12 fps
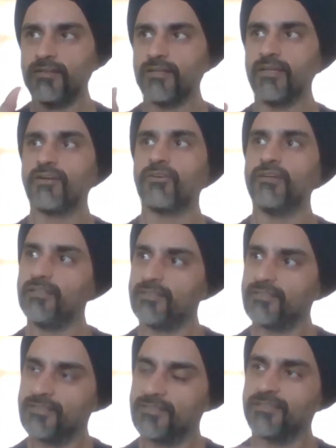click on it,
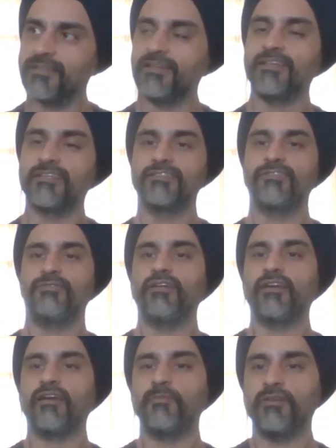and execute a
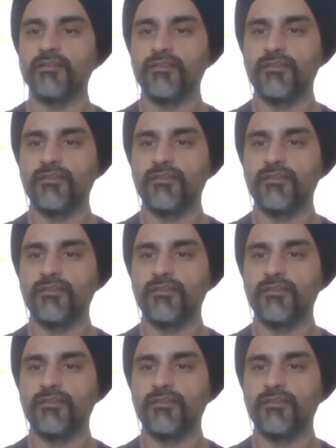campaign